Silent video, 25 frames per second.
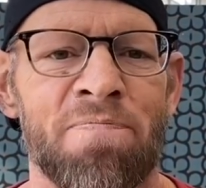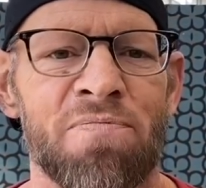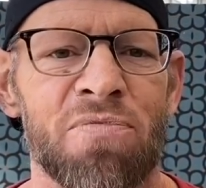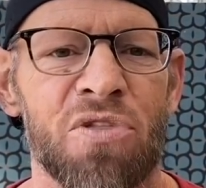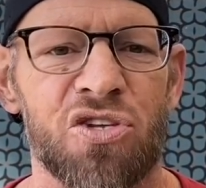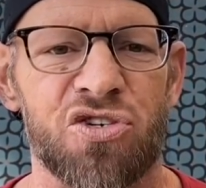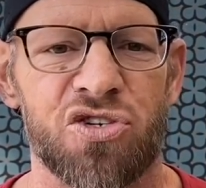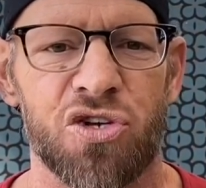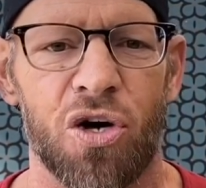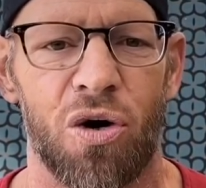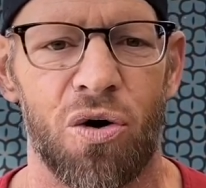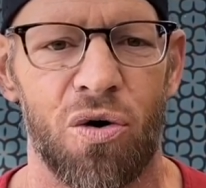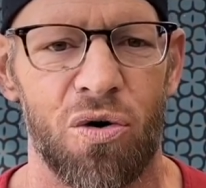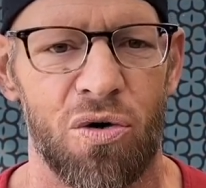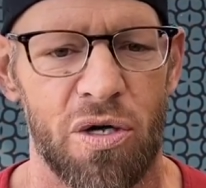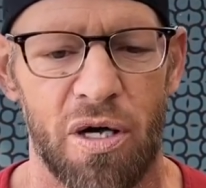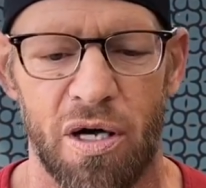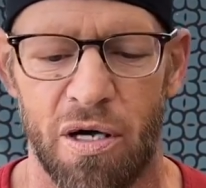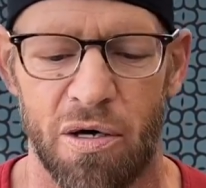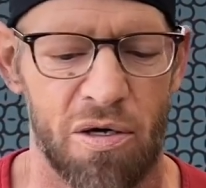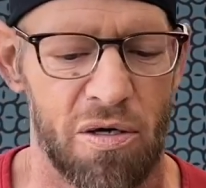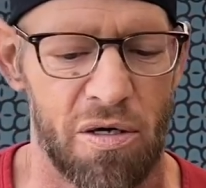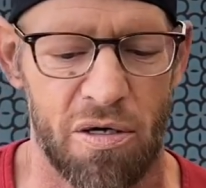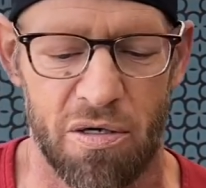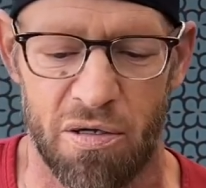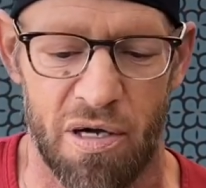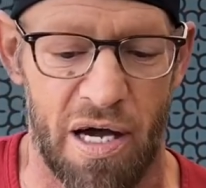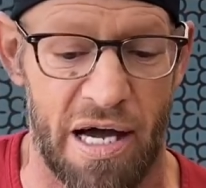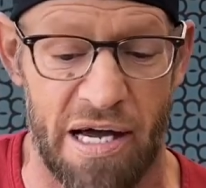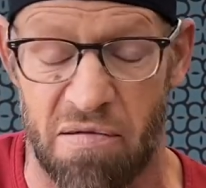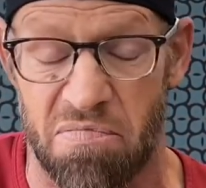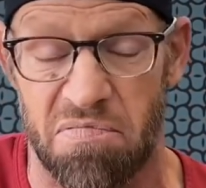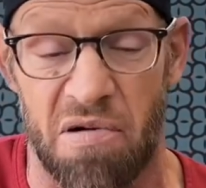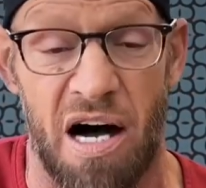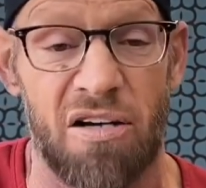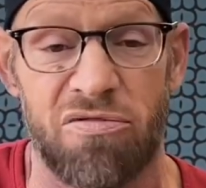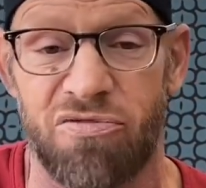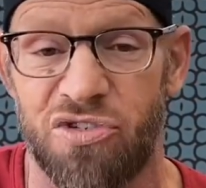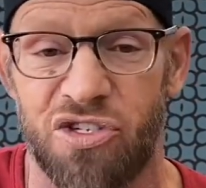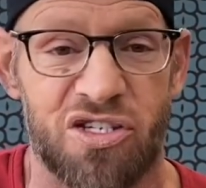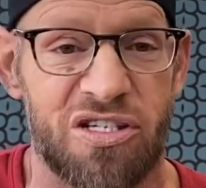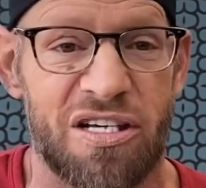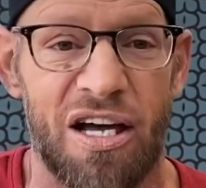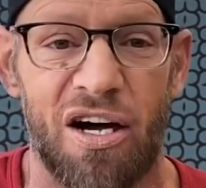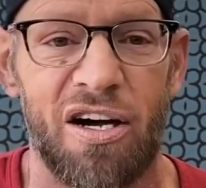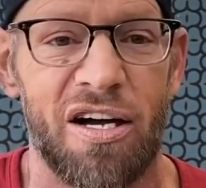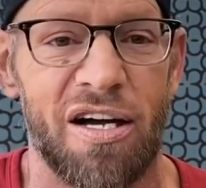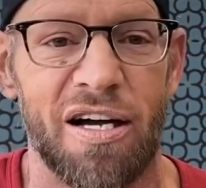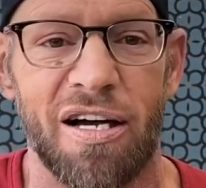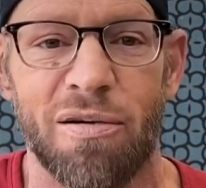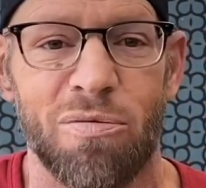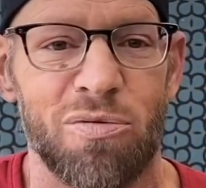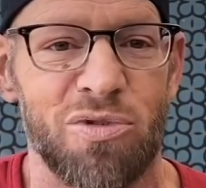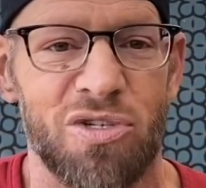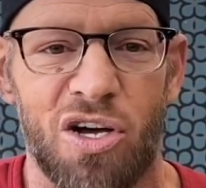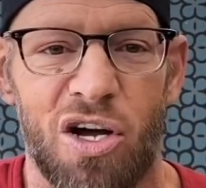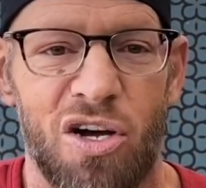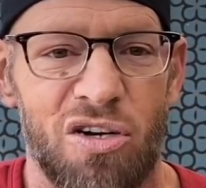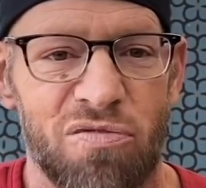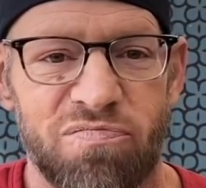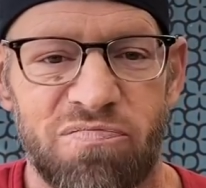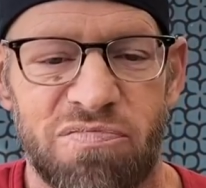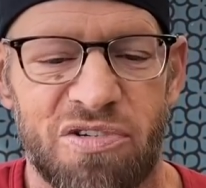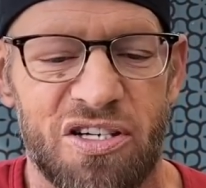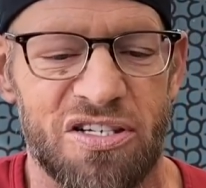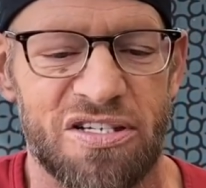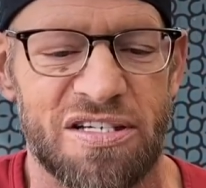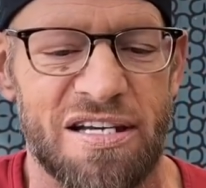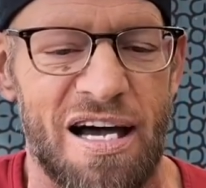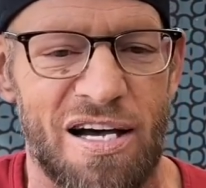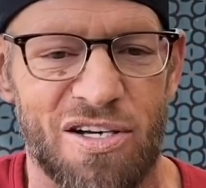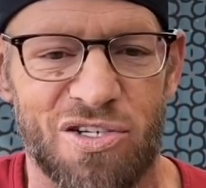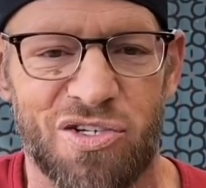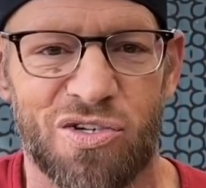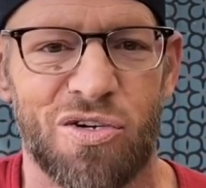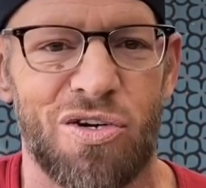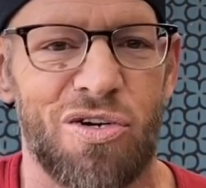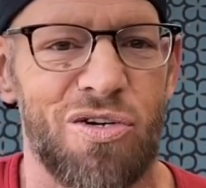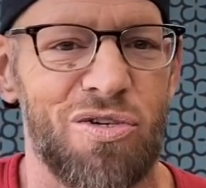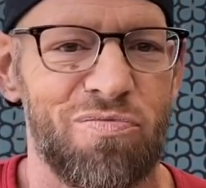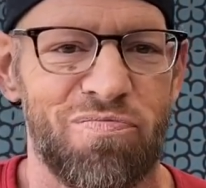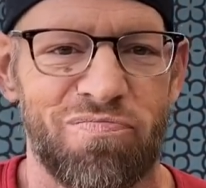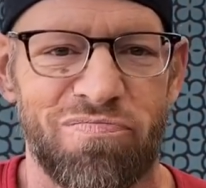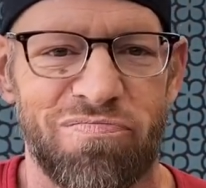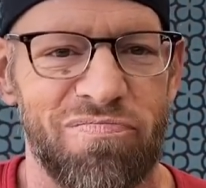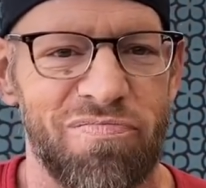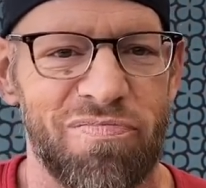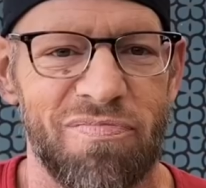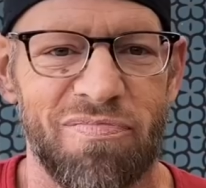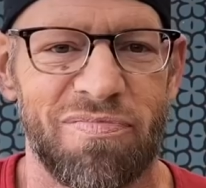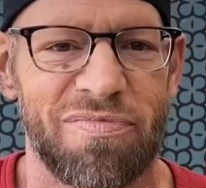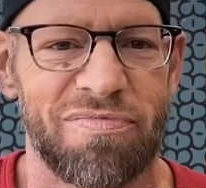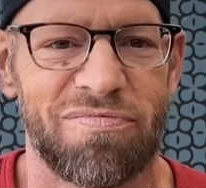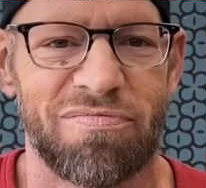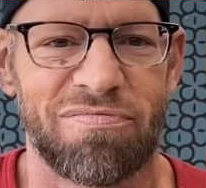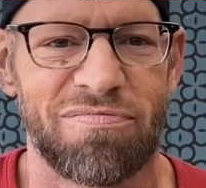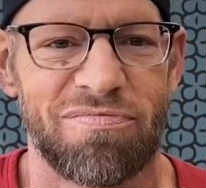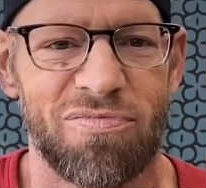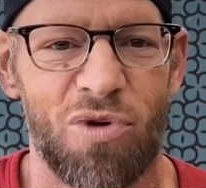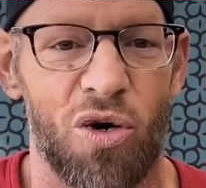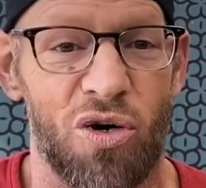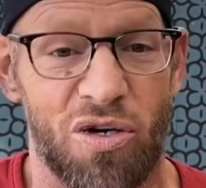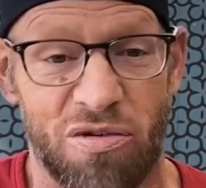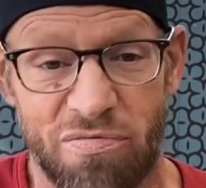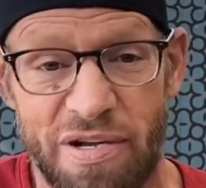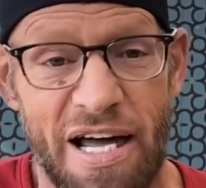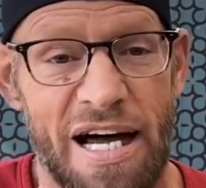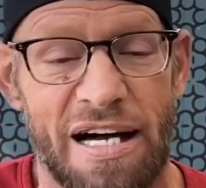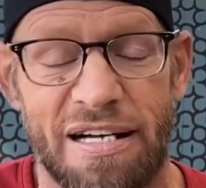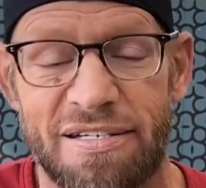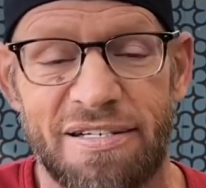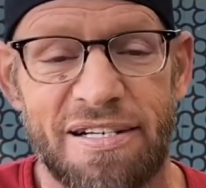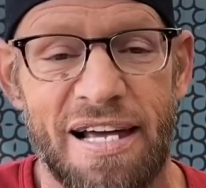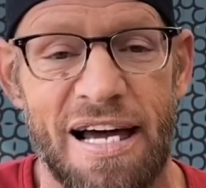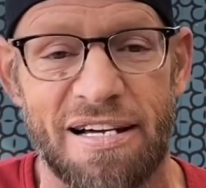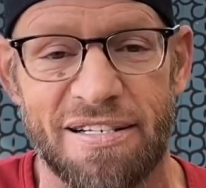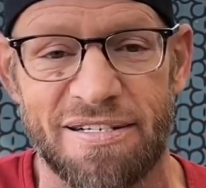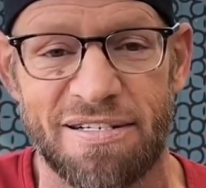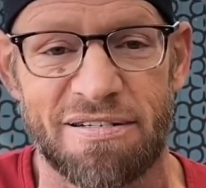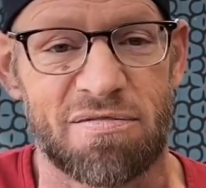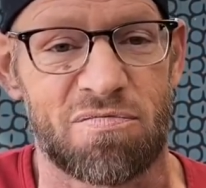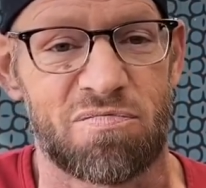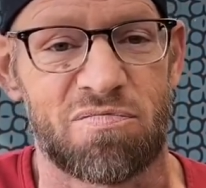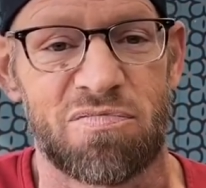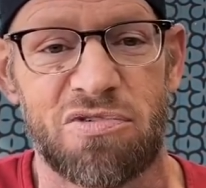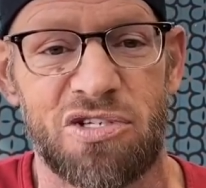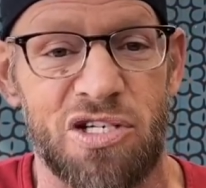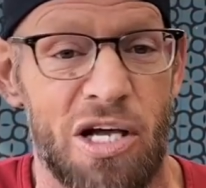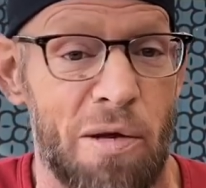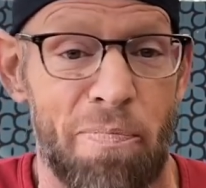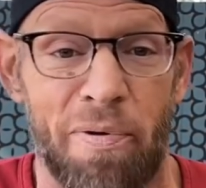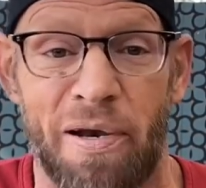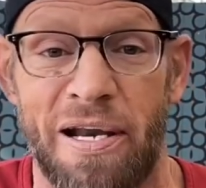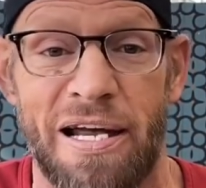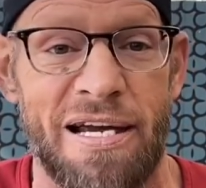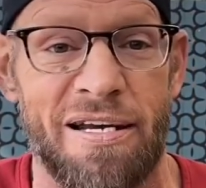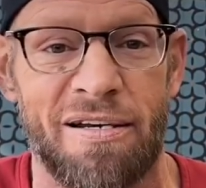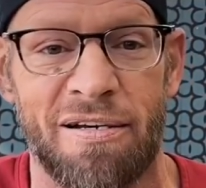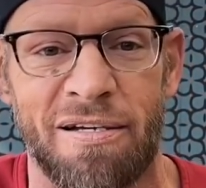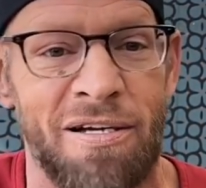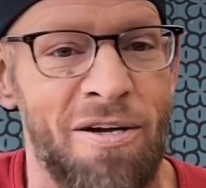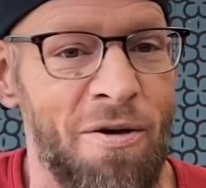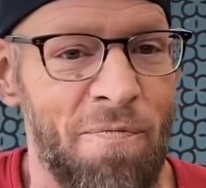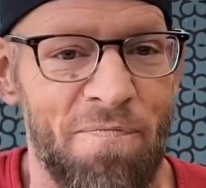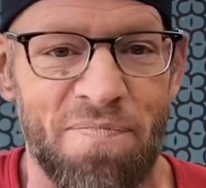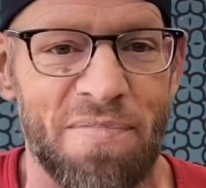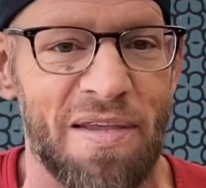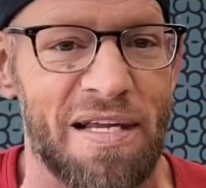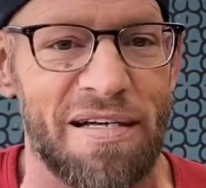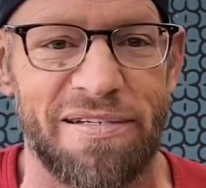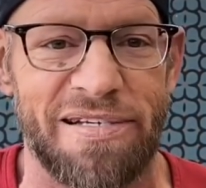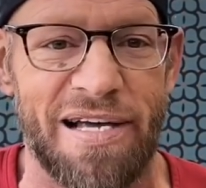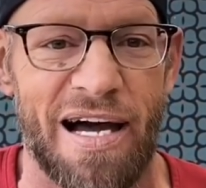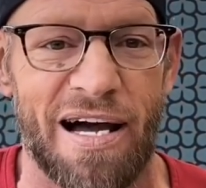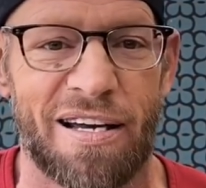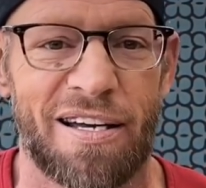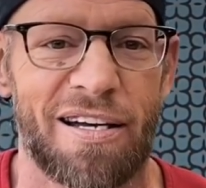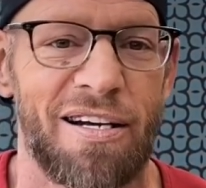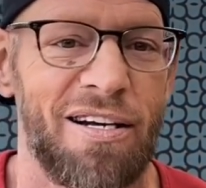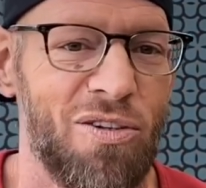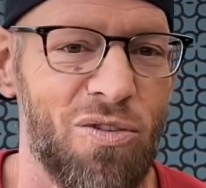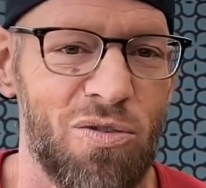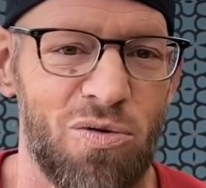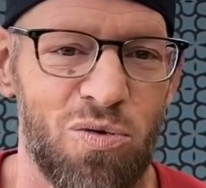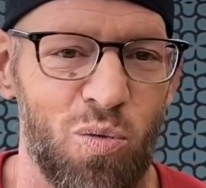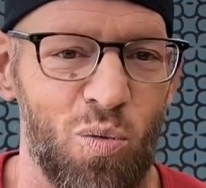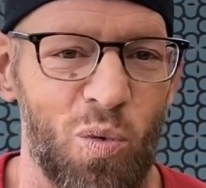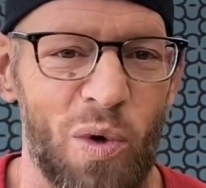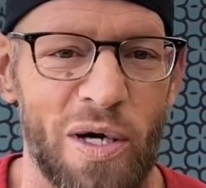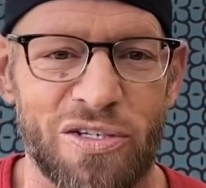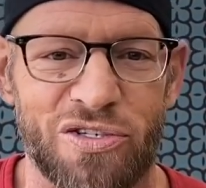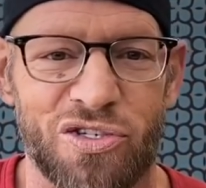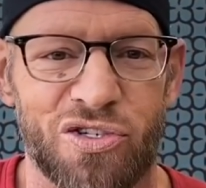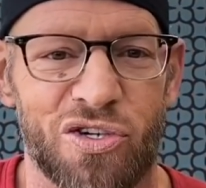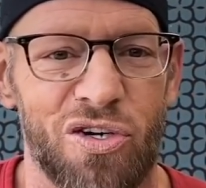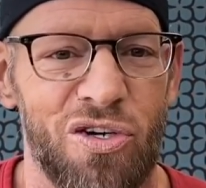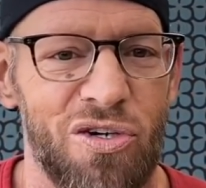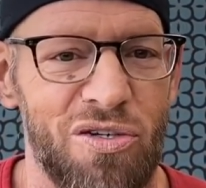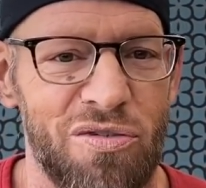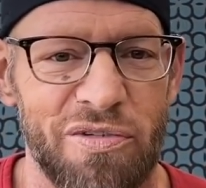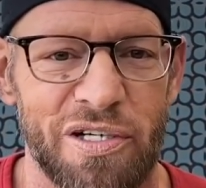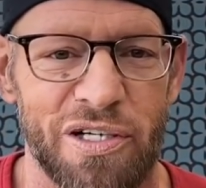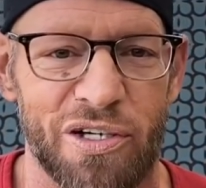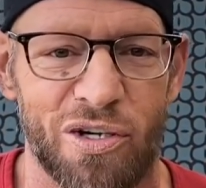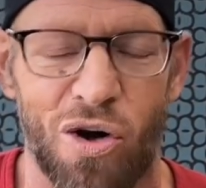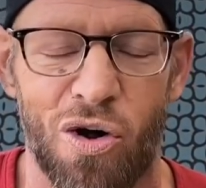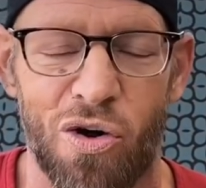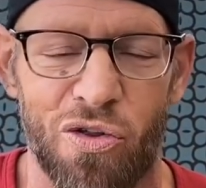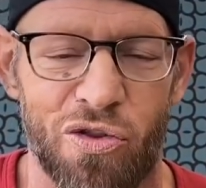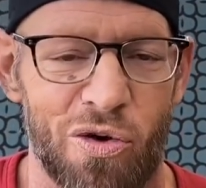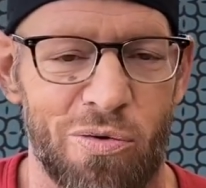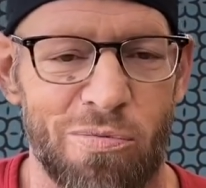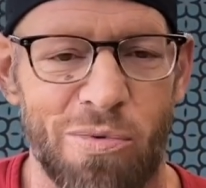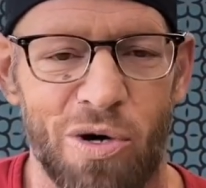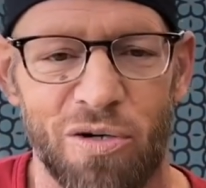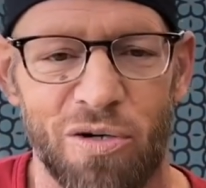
So I'll just tell you, testosterone, test, septinate, deco, winstrol, and growth hormone.